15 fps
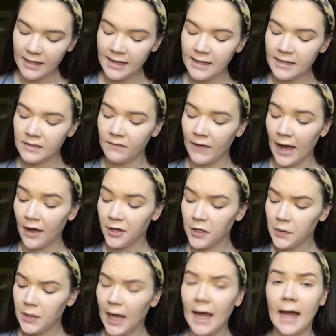It is
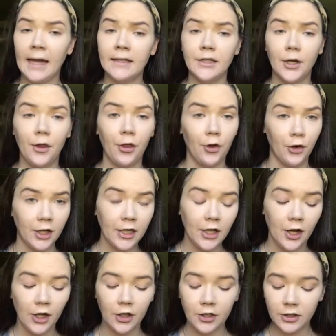valued at
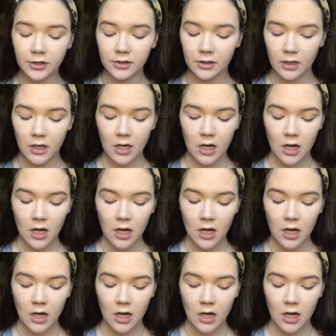$30.